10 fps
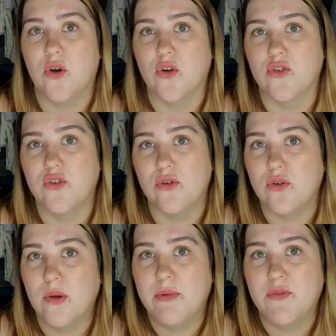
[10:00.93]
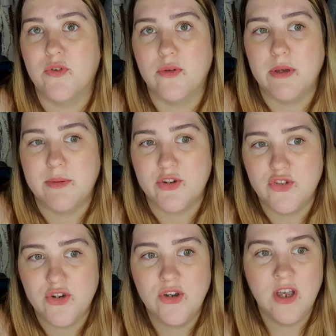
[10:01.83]
or two before the baby's
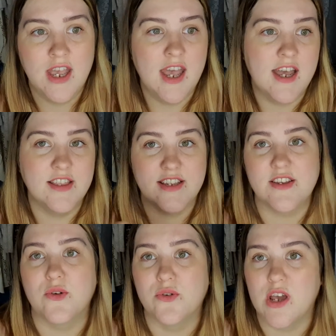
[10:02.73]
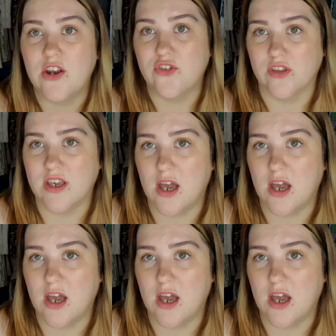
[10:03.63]
due, unless I go naturally.